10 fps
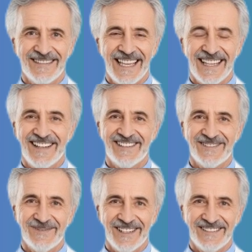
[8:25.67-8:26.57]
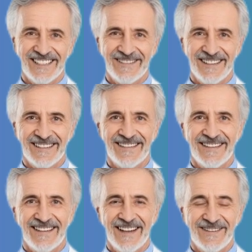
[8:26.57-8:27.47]
And here's the real secret.
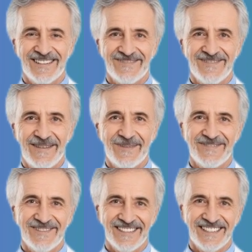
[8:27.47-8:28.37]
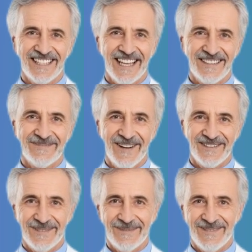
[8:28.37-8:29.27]
Oats are far more versatile than
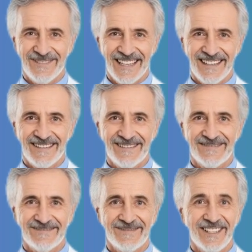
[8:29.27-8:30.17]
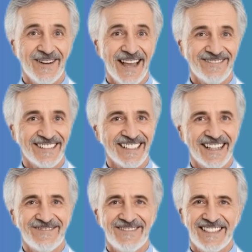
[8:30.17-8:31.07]
most people think. You don't have to
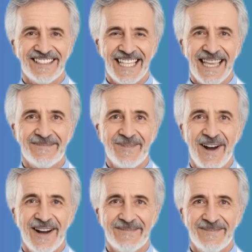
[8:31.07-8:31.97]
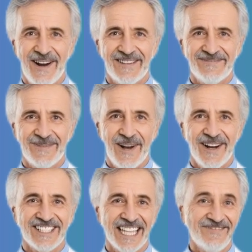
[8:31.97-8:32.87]
settle for the same boring bowl of
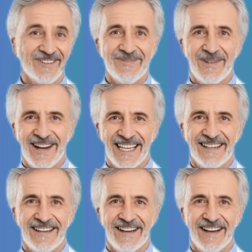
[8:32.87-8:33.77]
porridge every morning.